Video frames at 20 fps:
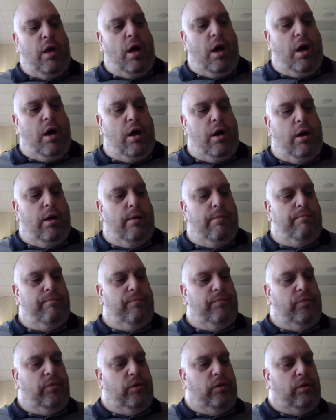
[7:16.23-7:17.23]

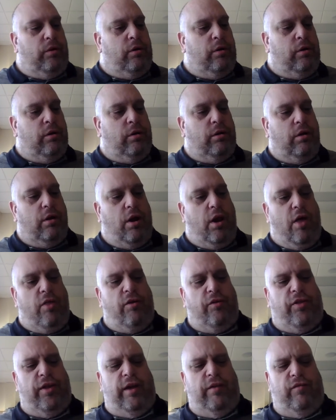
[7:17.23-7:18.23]

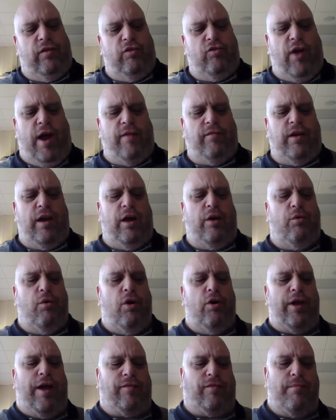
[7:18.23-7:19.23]
Another thing, if you're driving down the
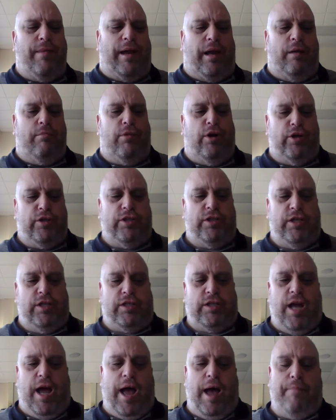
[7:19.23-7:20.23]
road, you have to make an emergency
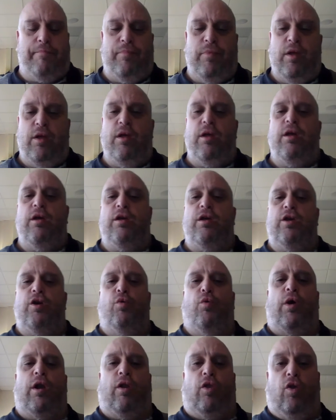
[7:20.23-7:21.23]
stop. You
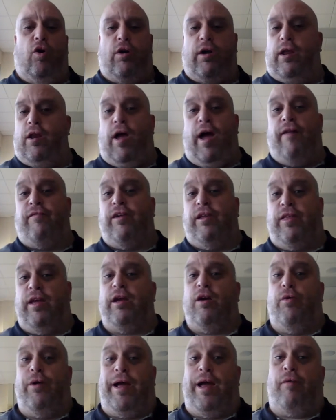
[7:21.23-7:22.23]
want to look at everything
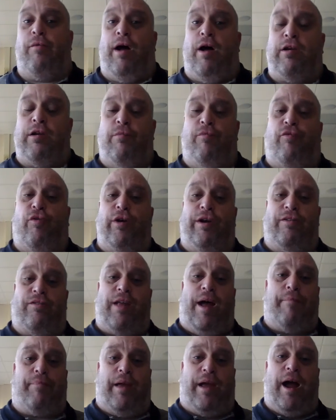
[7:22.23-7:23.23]
going on around you before you
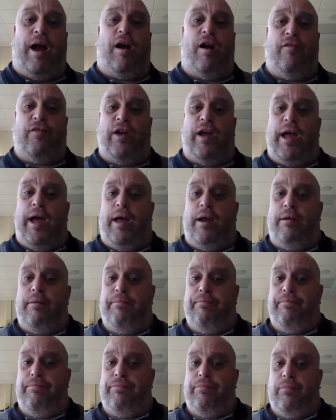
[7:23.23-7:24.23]
stop the car if you can.
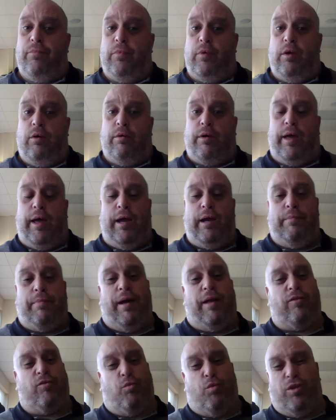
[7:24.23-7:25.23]
Okay,
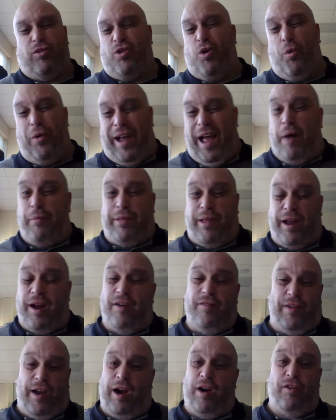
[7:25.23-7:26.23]
depends on what's going on with the car.
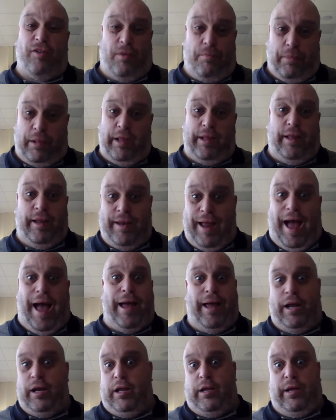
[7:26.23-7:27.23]
If the car's completely
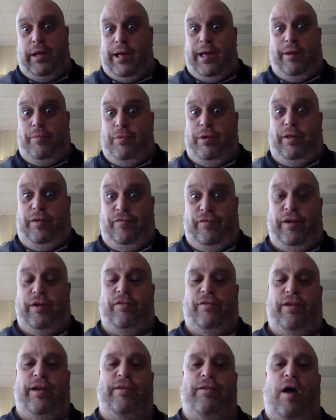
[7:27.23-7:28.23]
dying, and you got to really figure
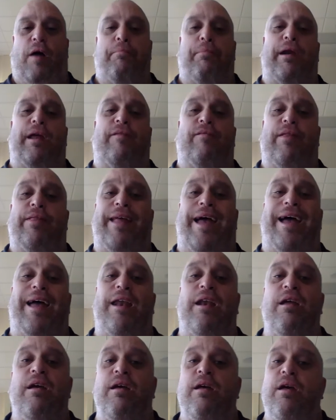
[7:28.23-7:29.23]
things out. But even
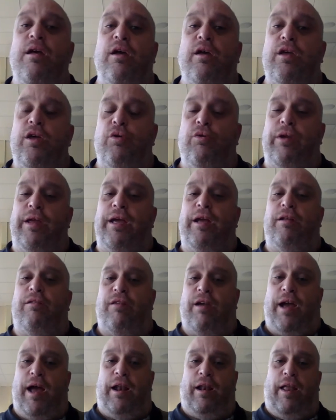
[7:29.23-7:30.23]
then, you need
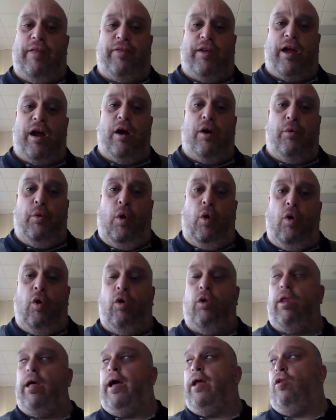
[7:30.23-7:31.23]
to kind of let the car
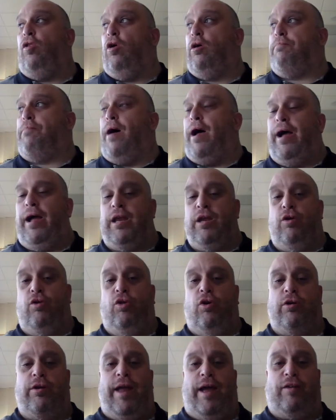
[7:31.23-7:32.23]
roll and look behind you,
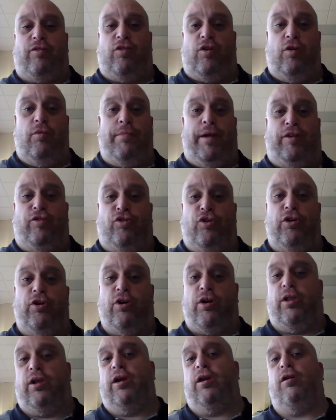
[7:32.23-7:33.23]
look next to you, make sure you're
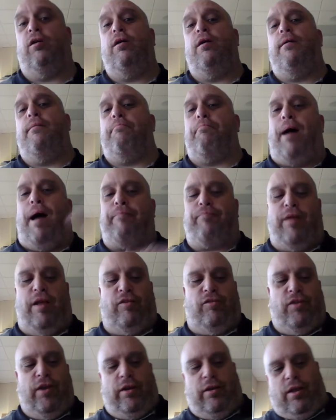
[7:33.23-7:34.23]
clear, pop that
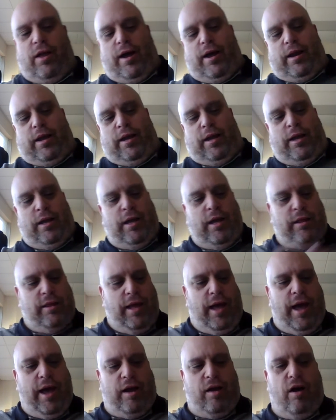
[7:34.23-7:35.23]
signal on, and get the
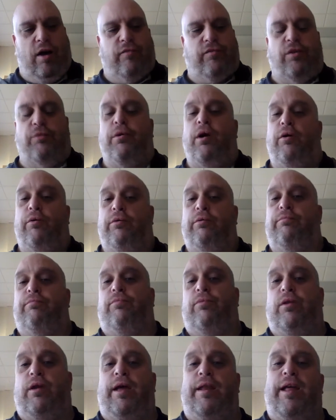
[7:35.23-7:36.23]
heck off the road.
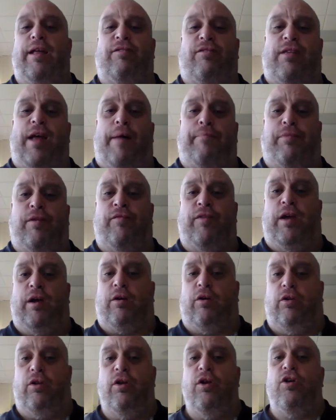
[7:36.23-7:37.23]
And then stop the
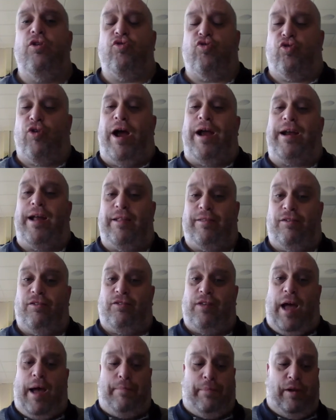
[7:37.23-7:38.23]
vehicle. Try not to
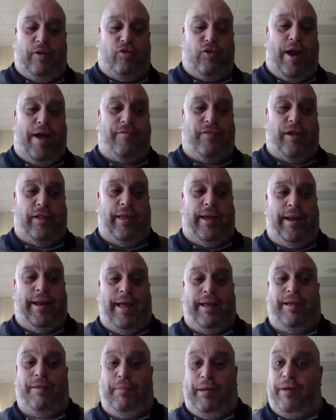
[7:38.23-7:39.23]
stop in a traffic lane.
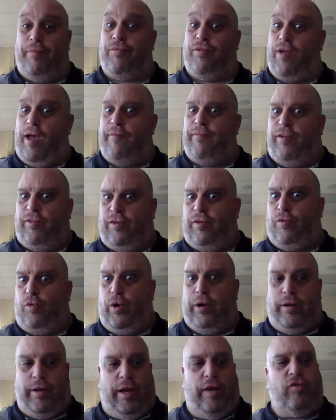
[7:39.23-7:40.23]
That becomes obviously
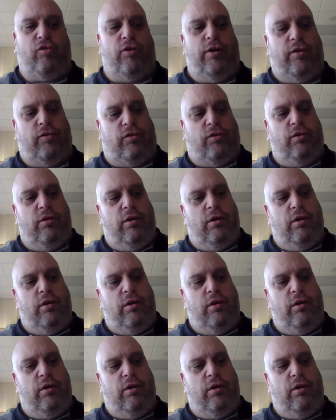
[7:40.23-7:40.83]
quite dangerous.